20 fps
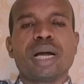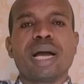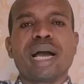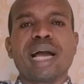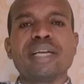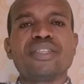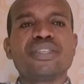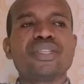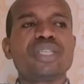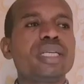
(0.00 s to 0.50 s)

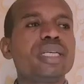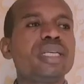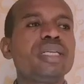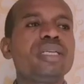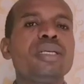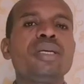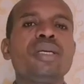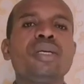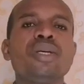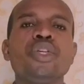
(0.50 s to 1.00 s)
I
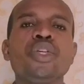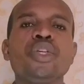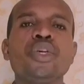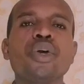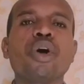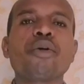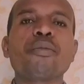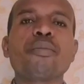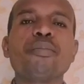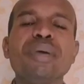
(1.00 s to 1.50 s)
see
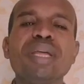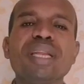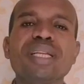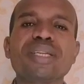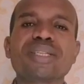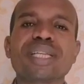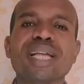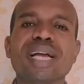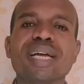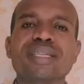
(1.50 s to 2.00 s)
young
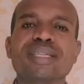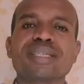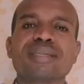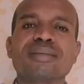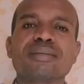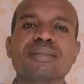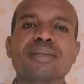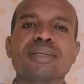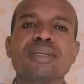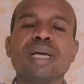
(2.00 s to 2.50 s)

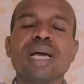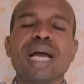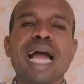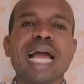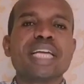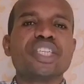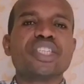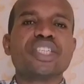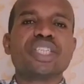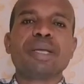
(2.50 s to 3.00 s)
ministers,
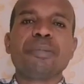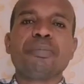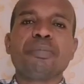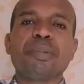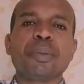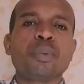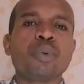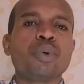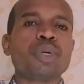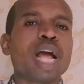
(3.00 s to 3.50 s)
I see
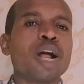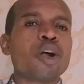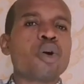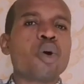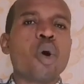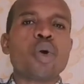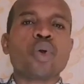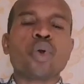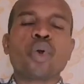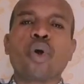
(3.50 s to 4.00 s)
people that
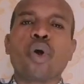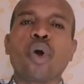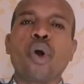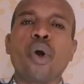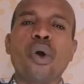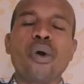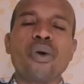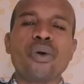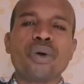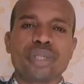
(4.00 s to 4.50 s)
God
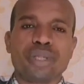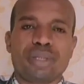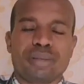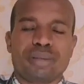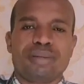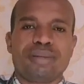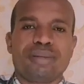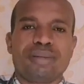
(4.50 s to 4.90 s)
called,